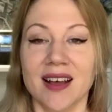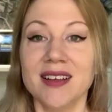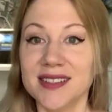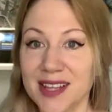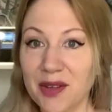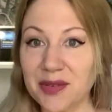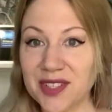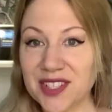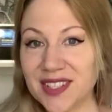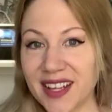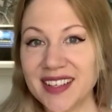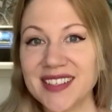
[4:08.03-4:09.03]
selfish
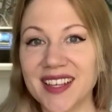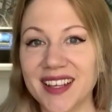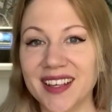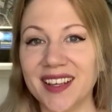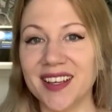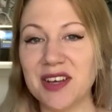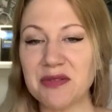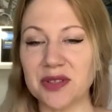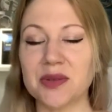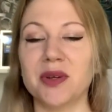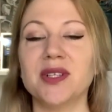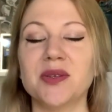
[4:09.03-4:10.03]
knit for
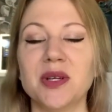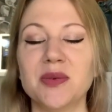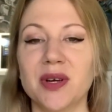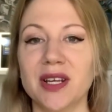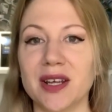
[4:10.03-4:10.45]
2021.